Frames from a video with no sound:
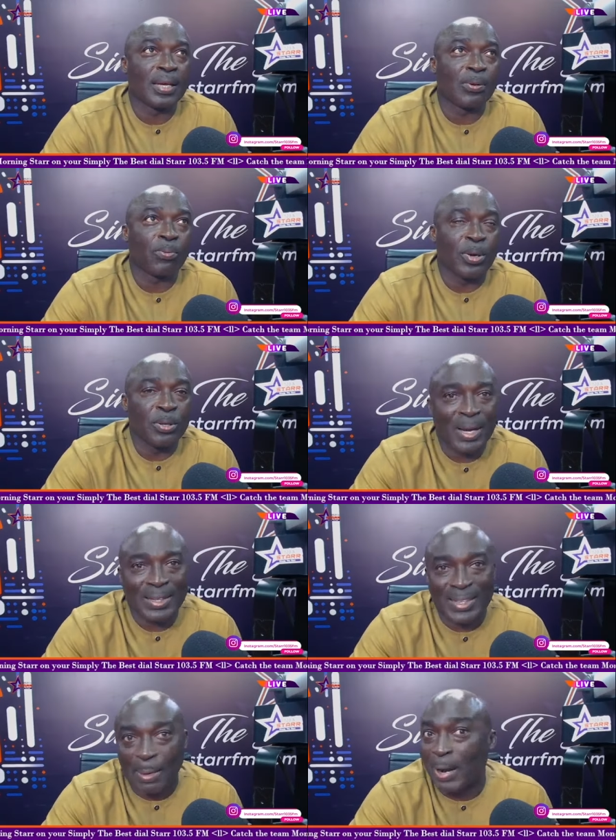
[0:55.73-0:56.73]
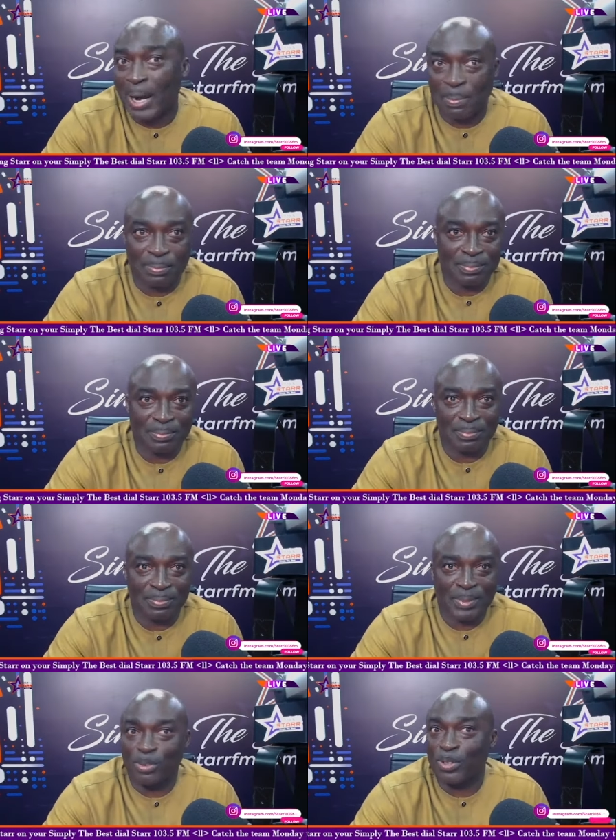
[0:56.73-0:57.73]
When you look at La Palm,
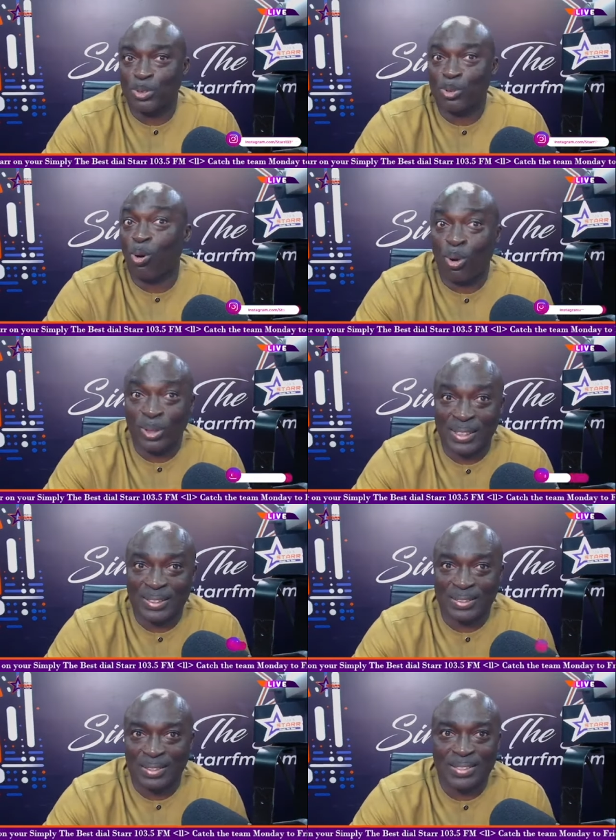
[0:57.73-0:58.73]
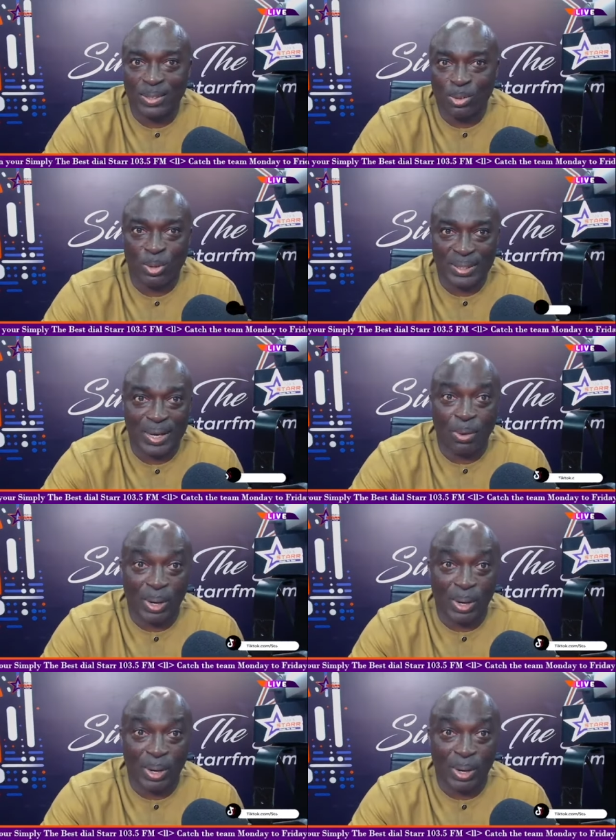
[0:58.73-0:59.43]
it's obvious to all that things are not going that well.